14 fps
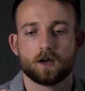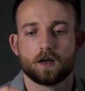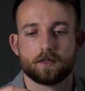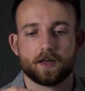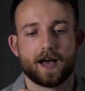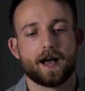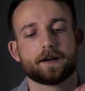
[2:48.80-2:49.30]

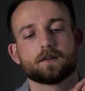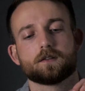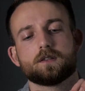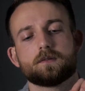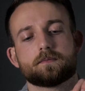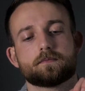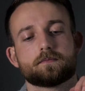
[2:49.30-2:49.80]
The
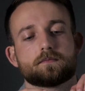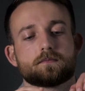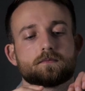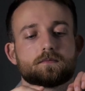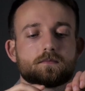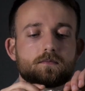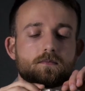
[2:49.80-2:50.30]
handle
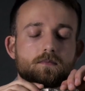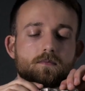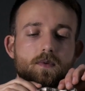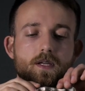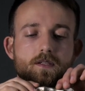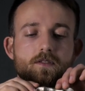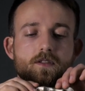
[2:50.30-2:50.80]

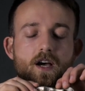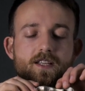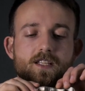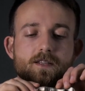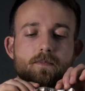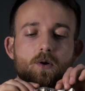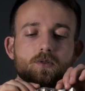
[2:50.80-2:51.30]
is
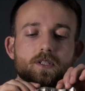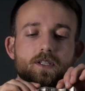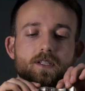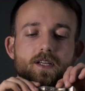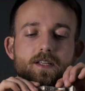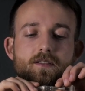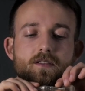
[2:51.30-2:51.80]
nicely
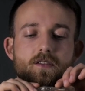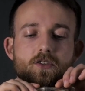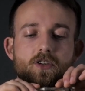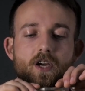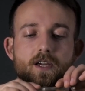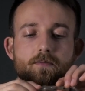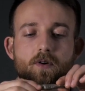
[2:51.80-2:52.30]
moulded into the
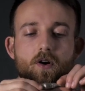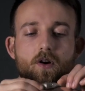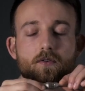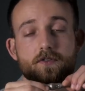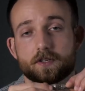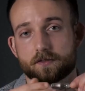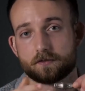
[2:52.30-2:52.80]
shape
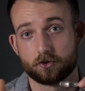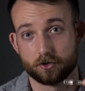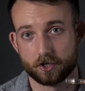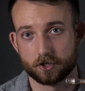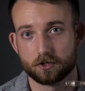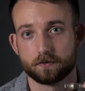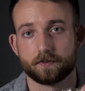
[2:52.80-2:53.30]
of the
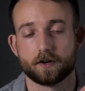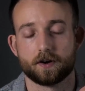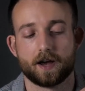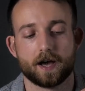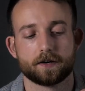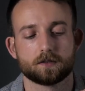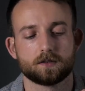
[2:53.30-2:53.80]
traditional Wera
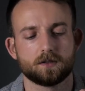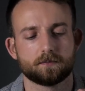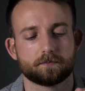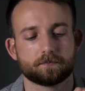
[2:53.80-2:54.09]
handle.